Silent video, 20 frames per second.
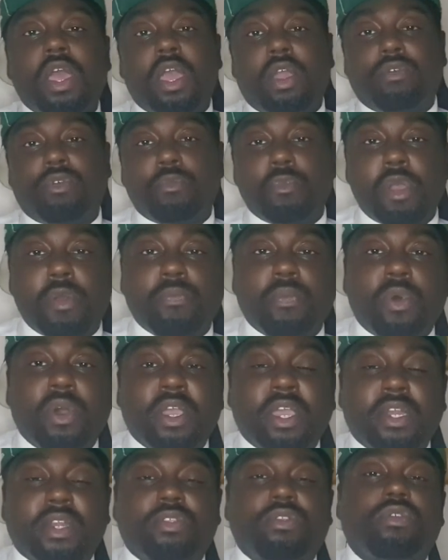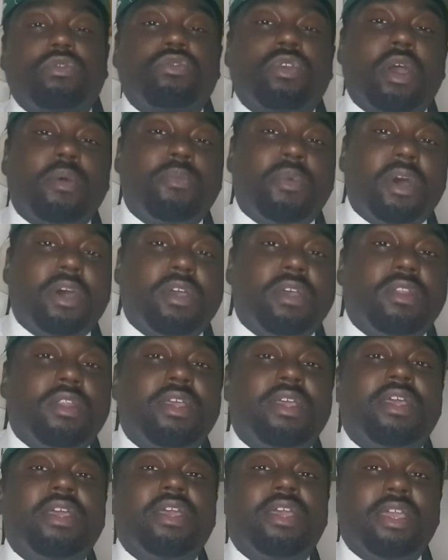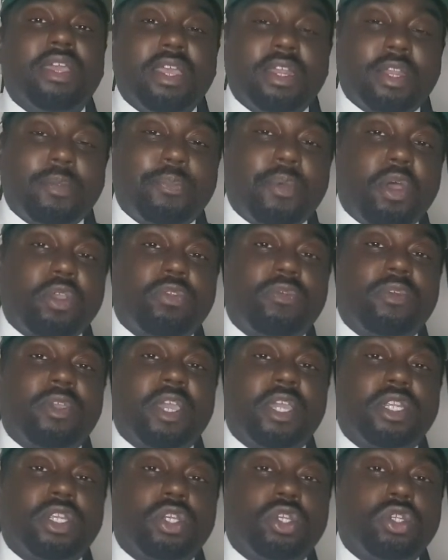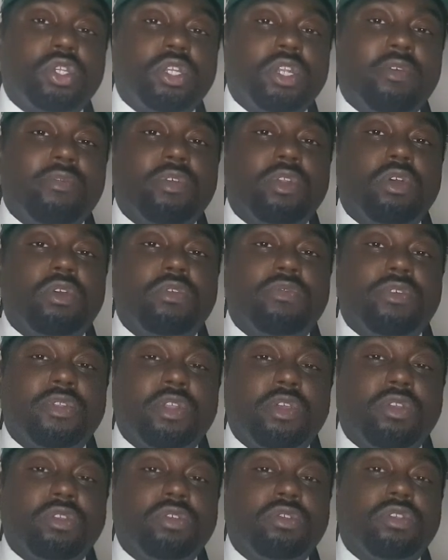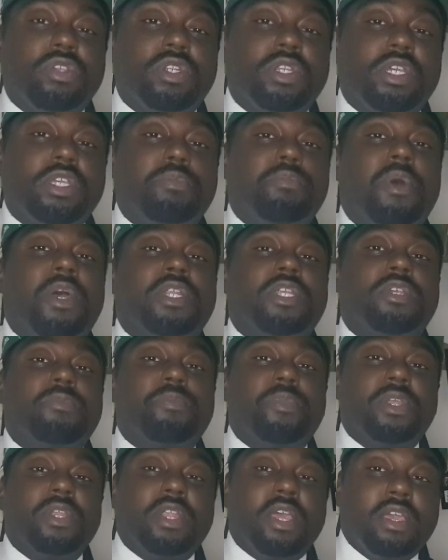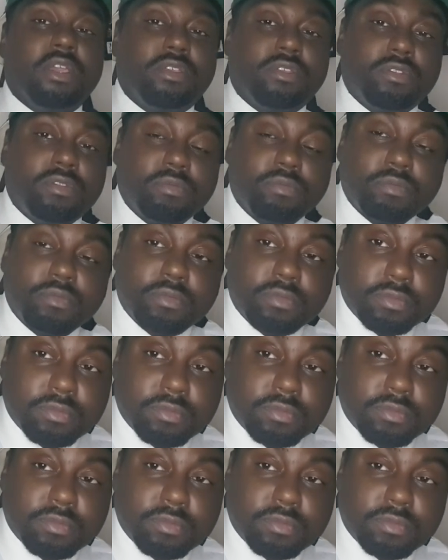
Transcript: And remember, hit the subscribe button, hit the bell notification, because you never know the video you suggest might just be next.